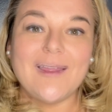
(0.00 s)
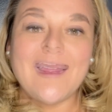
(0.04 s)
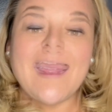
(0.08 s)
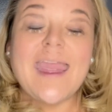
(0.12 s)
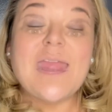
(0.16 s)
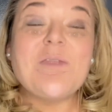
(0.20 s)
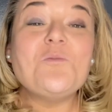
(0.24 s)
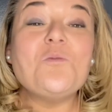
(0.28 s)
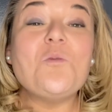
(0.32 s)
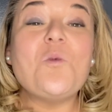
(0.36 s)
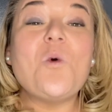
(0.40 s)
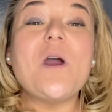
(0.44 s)

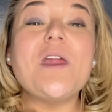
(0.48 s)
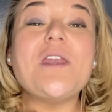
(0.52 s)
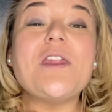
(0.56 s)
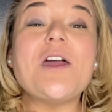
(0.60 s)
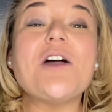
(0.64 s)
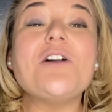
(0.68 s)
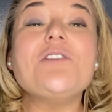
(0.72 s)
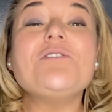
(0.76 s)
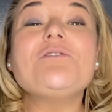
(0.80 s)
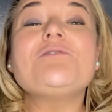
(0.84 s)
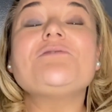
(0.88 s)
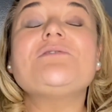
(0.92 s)
And one
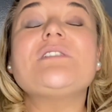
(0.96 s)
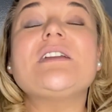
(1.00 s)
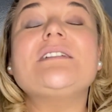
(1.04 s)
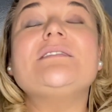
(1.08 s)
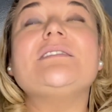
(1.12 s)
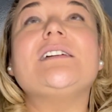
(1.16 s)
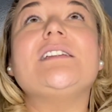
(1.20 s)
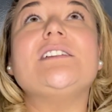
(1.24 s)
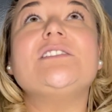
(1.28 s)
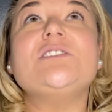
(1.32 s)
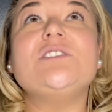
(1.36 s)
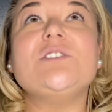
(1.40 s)
other thing
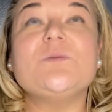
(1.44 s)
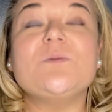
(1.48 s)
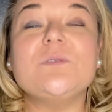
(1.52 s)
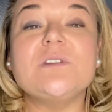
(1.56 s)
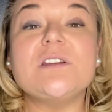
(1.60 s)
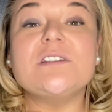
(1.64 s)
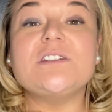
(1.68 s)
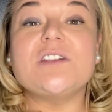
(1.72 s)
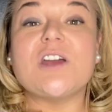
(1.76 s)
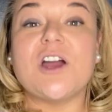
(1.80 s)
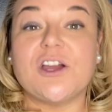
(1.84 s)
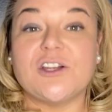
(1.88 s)
that I do
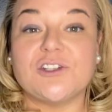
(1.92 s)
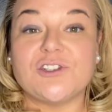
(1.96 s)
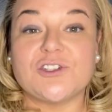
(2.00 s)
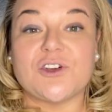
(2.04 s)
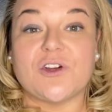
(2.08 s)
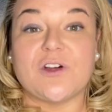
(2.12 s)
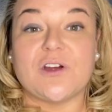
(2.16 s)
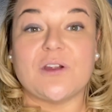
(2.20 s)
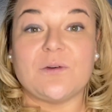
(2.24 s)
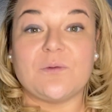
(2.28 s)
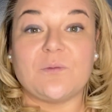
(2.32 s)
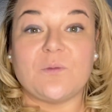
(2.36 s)
want to touch
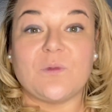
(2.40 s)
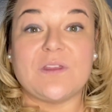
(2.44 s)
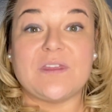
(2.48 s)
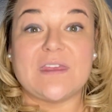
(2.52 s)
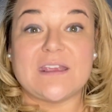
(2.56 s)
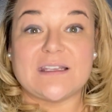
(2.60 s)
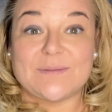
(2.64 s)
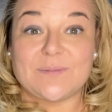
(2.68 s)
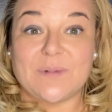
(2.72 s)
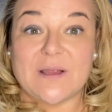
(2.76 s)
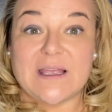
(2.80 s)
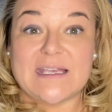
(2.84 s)
on with
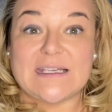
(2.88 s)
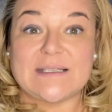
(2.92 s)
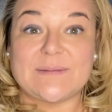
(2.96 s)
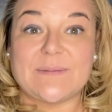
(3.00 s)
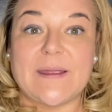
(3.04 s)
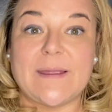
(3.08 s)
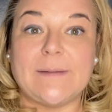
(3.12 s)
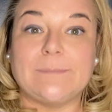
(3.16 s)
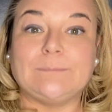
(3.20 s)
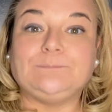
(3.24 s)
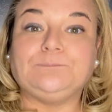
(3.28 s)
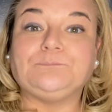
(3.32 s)
this
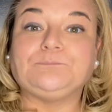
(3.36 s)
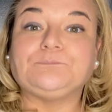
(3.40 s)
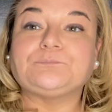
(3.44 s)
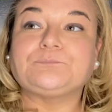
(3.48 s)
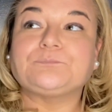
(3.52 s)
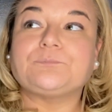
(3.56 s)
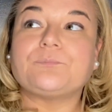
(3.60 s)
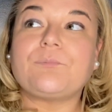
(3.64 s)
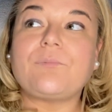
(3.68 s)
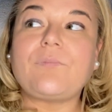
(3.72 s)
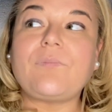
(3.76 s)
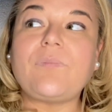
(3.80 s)
placement
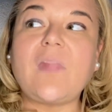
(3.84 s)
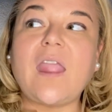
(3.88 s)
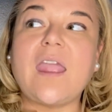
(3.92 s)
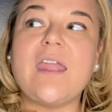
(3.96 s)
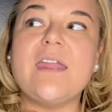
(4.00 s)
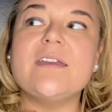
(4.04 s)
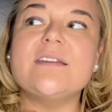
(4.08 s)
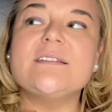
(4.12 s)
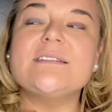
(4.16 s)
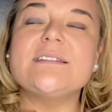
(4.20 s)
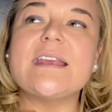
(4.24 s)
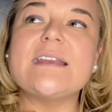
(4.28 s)

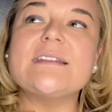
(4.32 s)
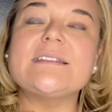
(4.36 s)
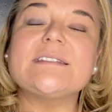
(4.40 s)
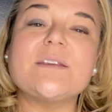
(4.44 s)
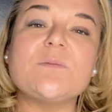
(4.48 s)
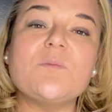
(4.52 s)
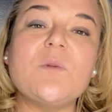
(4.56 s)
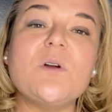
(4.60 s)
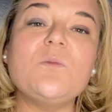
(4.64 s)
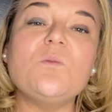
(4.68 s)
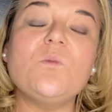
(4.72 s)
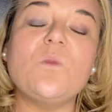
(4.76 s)
is that
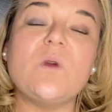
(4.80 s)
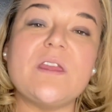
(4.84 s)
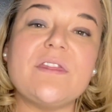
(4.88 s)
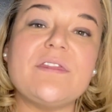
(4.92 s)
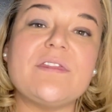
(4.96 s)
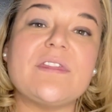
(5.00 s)
someone with